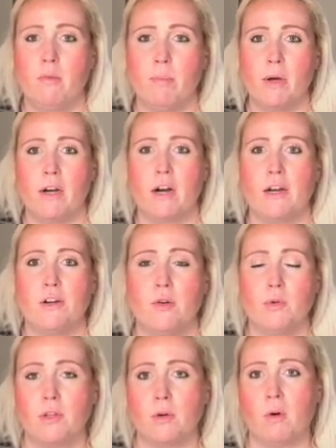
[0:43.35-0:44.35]
but I knew
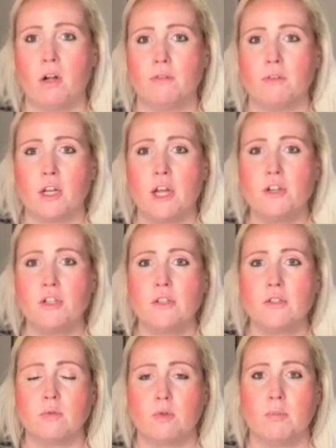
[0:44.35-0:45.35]
with the
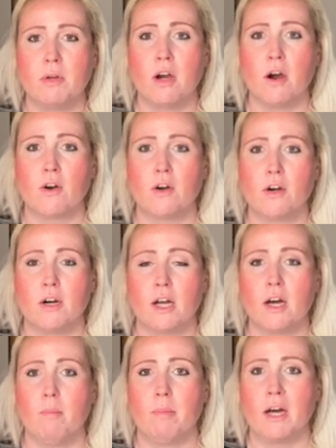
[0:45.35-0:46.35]
qualifications, it would be harder to
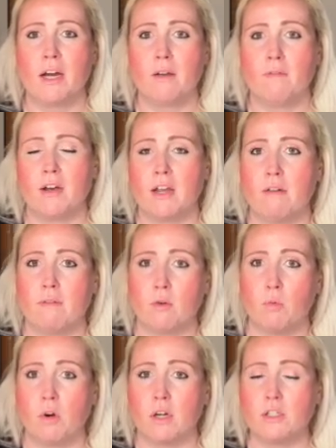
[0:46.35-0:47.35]
come back if I ever
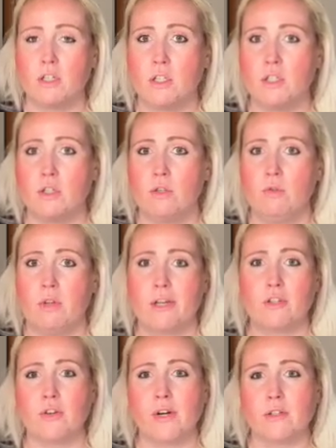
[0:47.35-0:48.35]
wanted to,
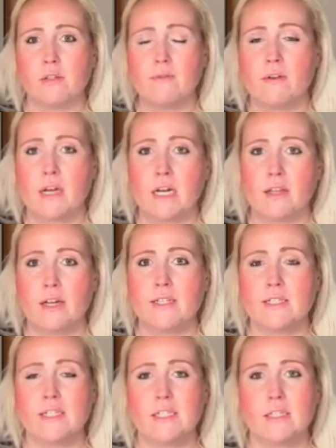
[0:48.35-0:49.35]
like transfer that
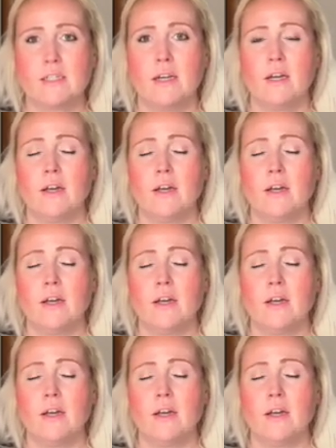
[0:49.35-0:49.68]
license